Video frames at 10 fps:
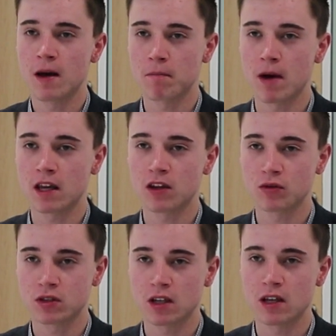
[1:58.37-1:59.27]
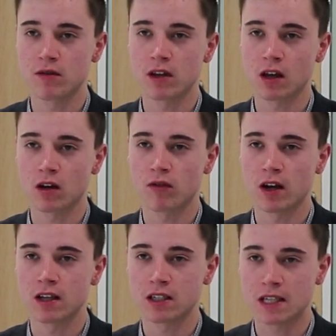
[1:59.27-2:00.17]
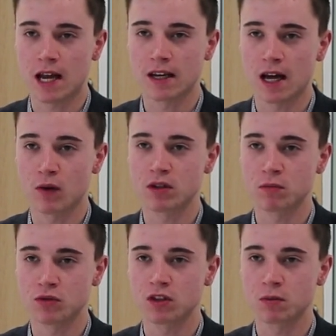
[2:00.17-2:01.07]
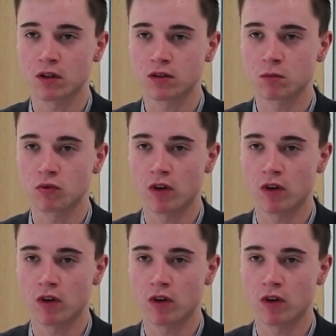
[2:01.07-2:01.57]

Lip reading: make your CV and cover letter stand out as much as possible.